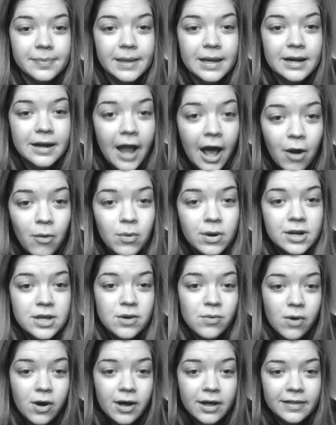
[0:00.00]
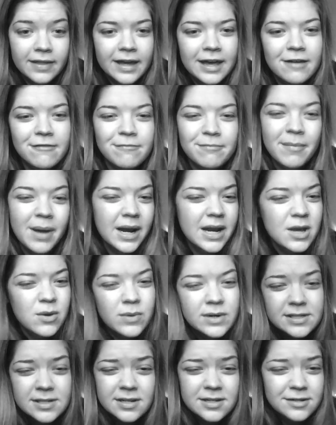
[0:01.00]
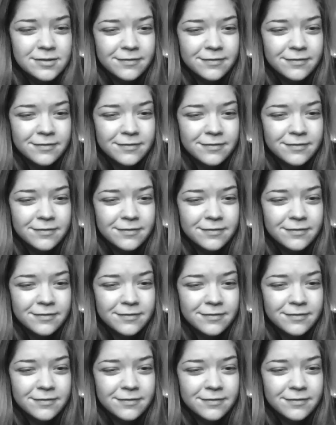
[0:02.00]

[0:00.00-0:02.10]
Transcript: Now what do you want? Like, if money wasn't a